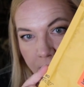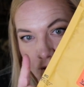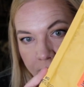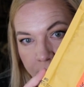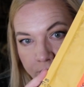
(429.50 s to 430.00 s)
a
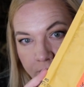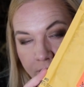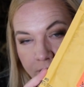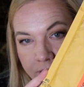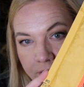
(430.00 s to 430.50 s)
little thing
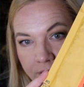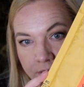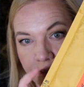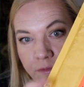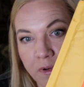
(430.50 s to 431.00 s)
like
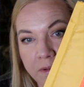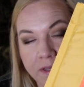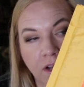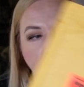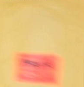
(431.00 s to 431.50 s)
this, you probably
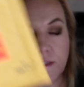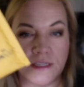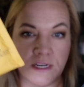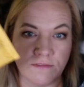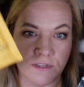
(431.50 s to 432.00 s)
got a
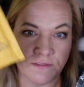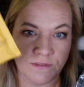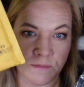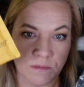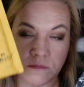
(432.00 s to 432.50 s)
delivery
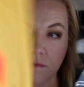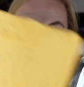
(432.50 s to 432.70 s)
from